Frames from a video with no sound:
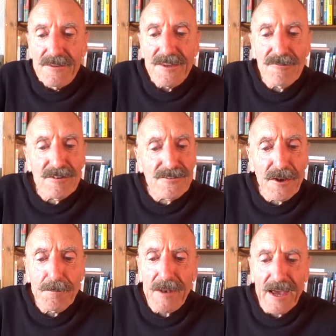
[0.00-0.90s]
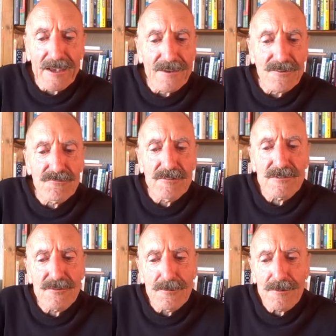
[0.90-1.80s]
There is no black history
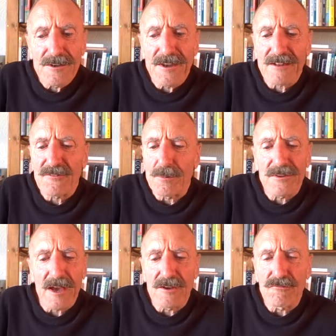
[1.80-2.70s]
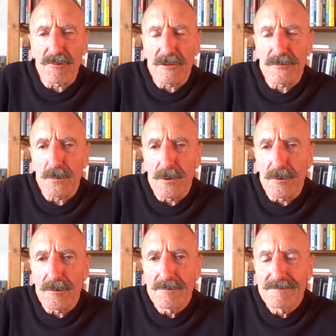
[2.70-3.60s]
at all connected with Hadrian's
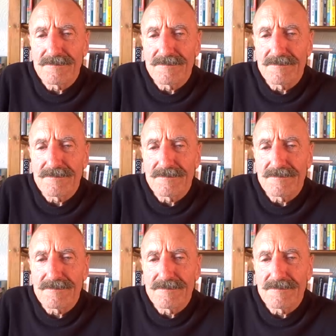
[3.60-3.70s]
Wall.